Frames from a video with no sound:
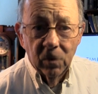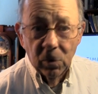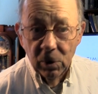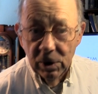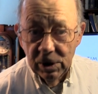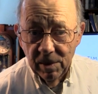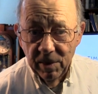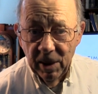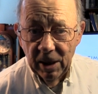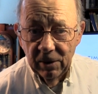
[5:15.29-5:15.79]
For
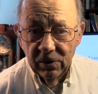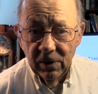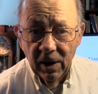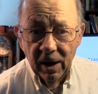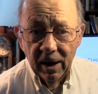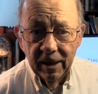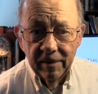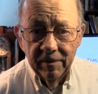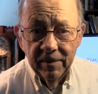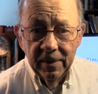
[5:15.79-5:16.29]
It's About
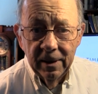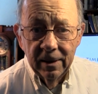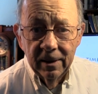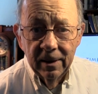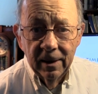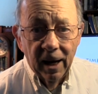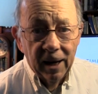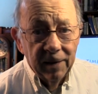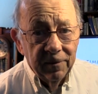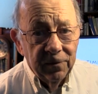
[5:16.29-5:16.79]
Time,
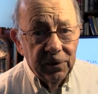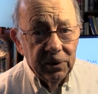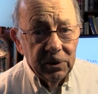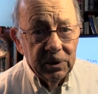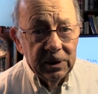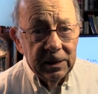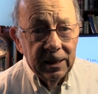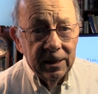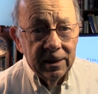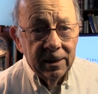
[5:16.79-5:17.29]
I'm Phil
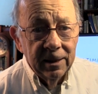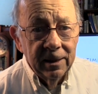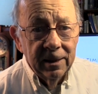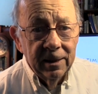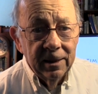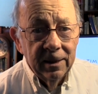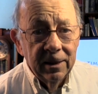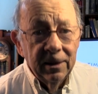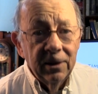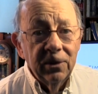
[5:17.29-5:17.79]
Dean.
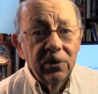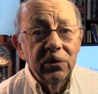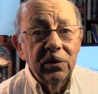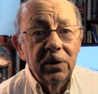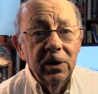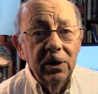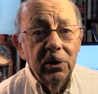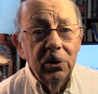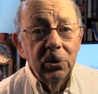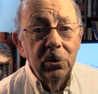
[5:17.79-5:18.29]

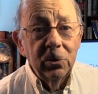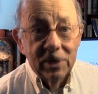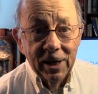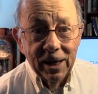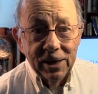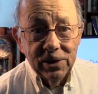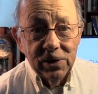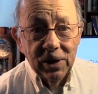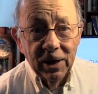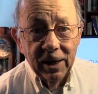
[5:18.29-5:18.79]
See you
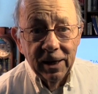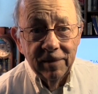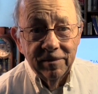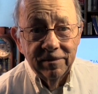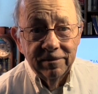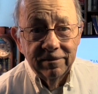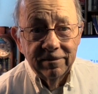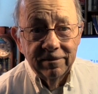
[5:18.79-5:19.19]
next time.